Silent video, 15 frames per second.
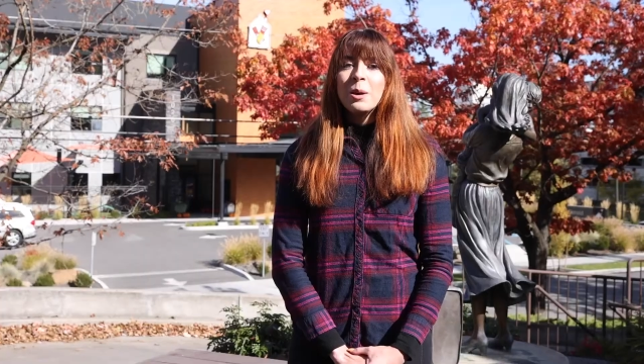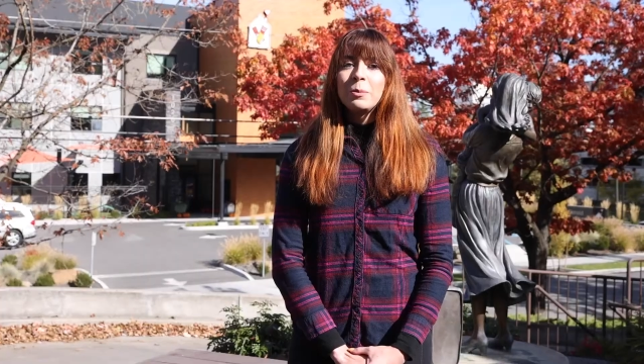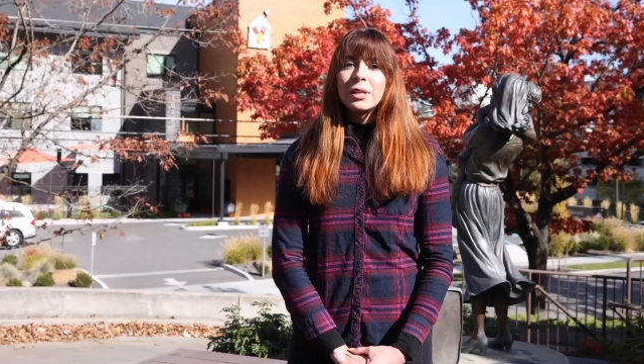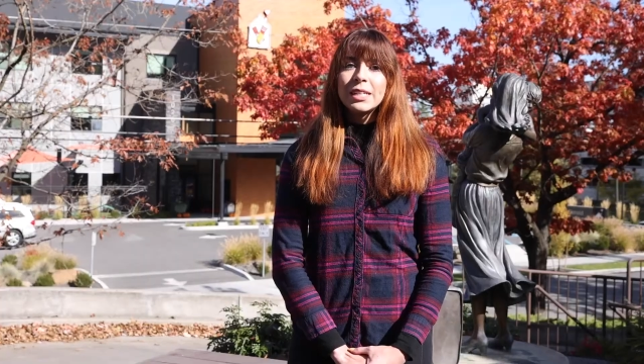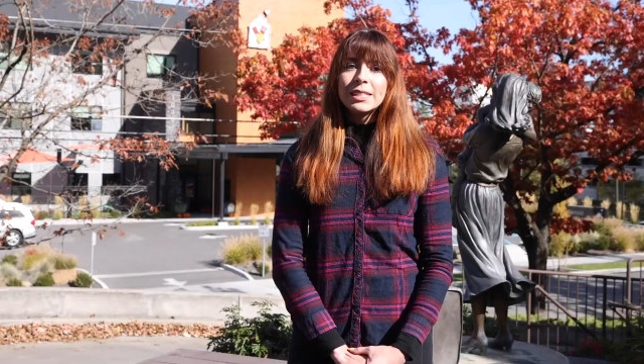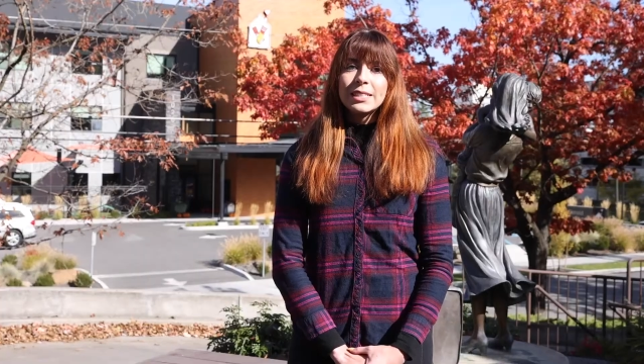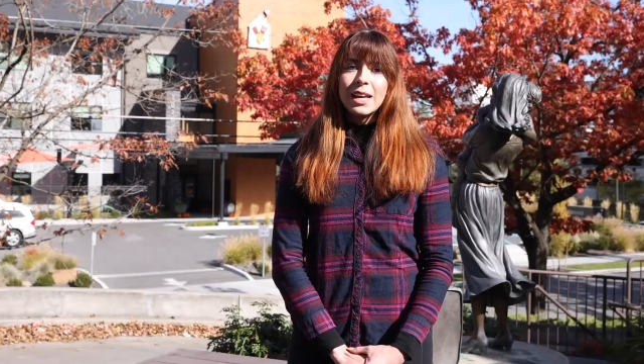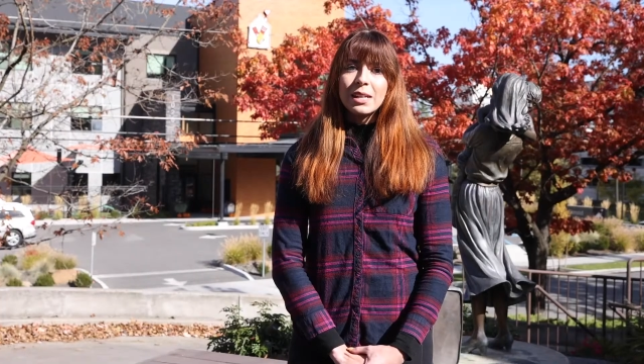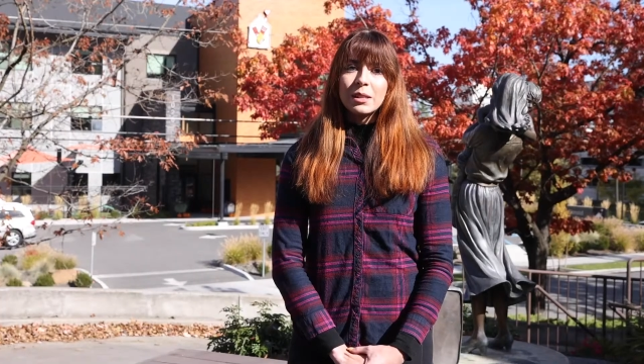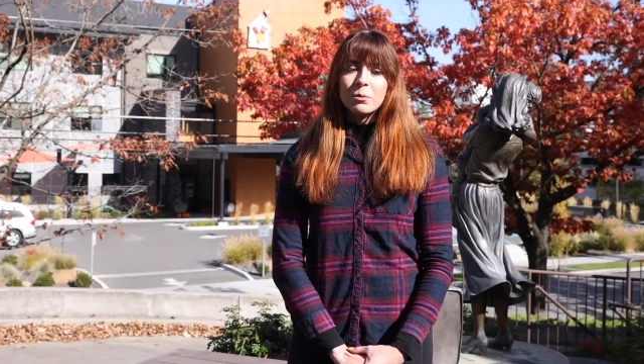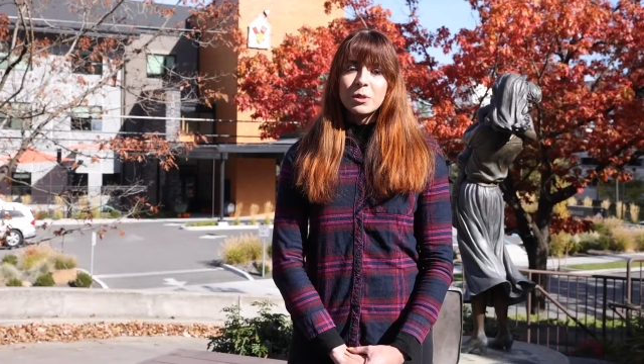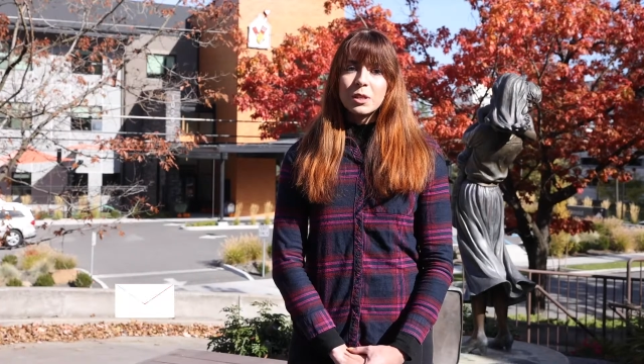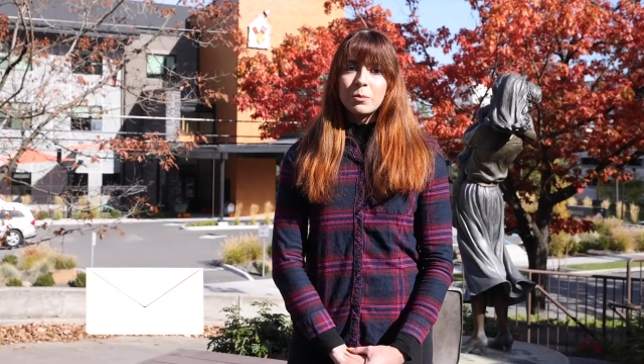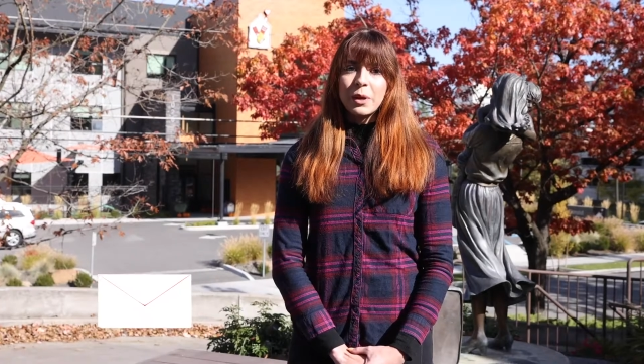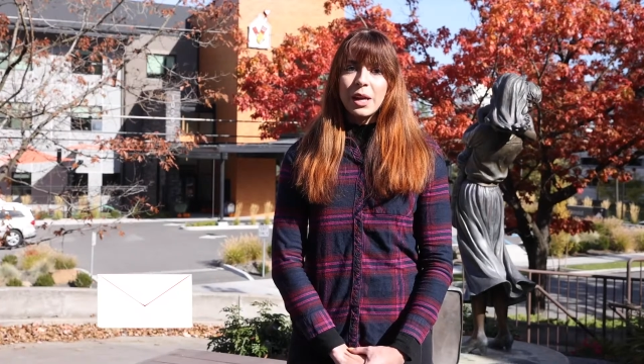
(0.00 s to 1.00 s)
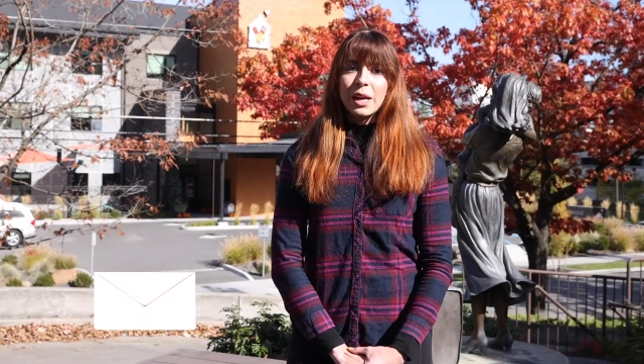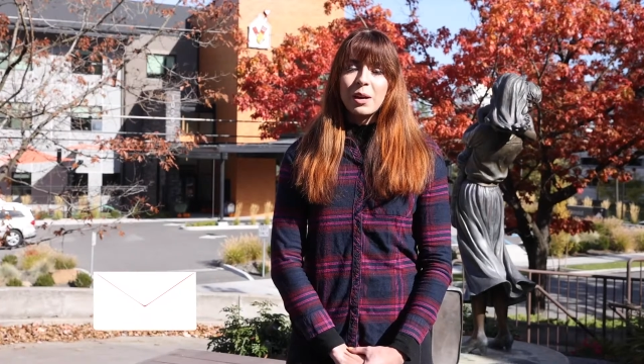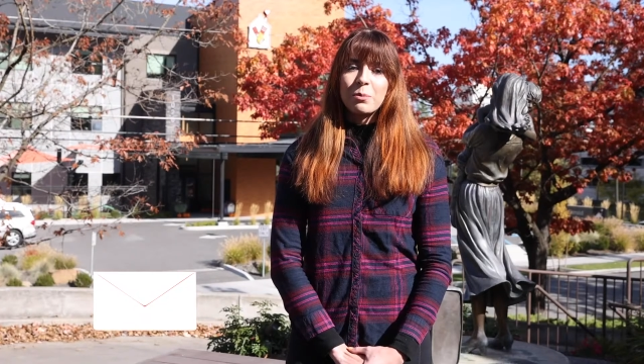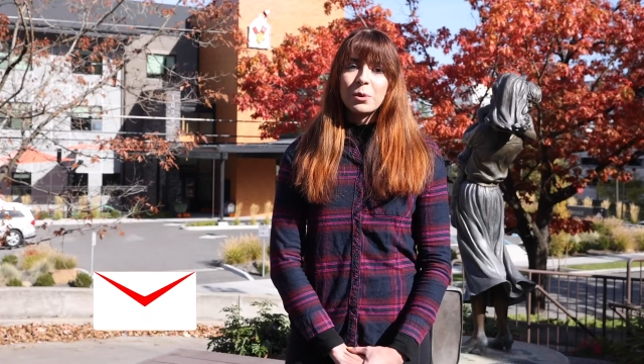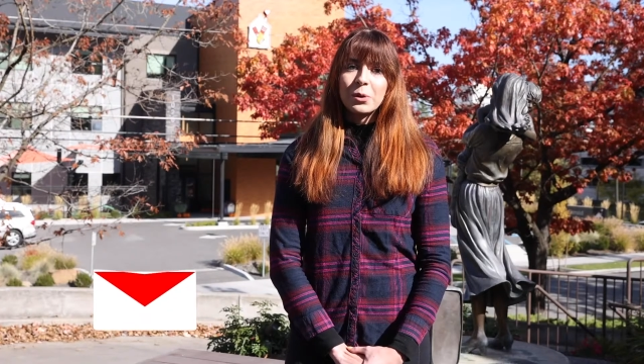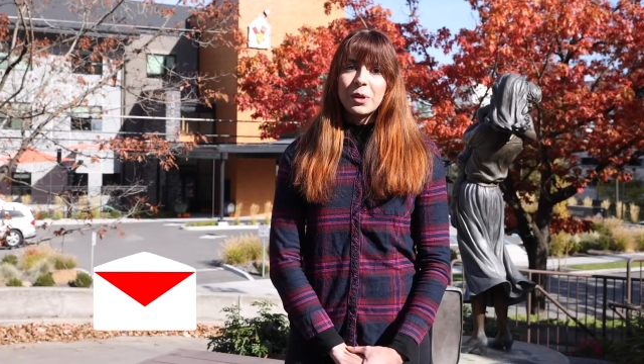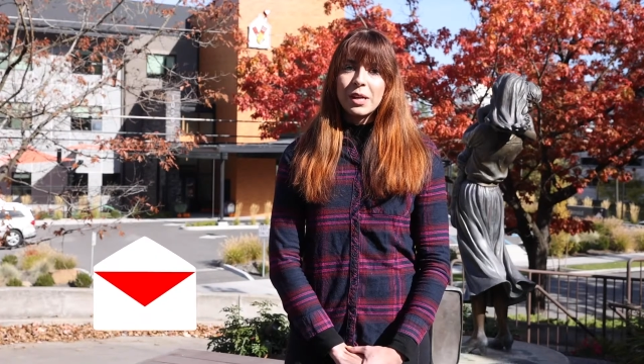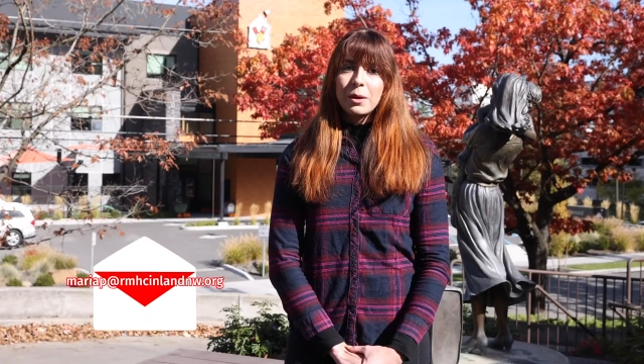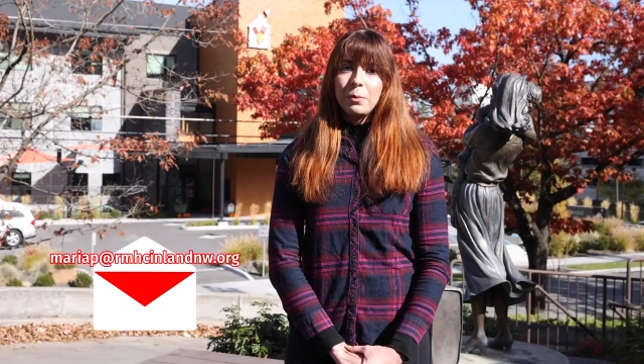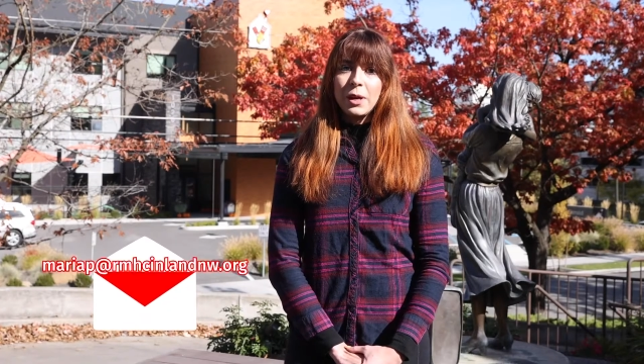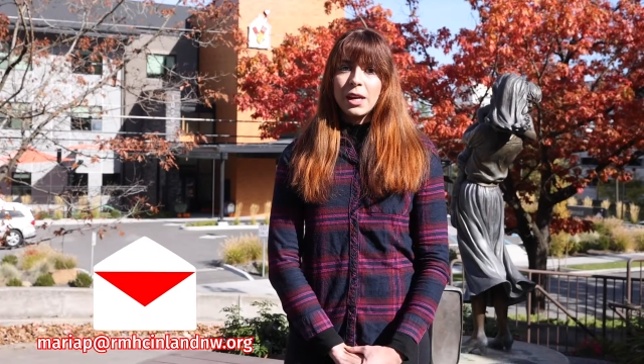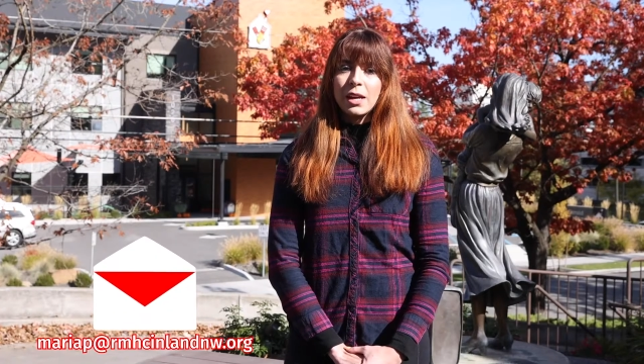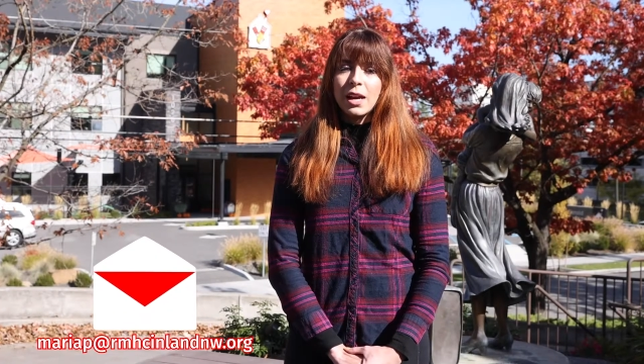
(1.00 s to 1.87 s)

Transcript: please send them to me at mariap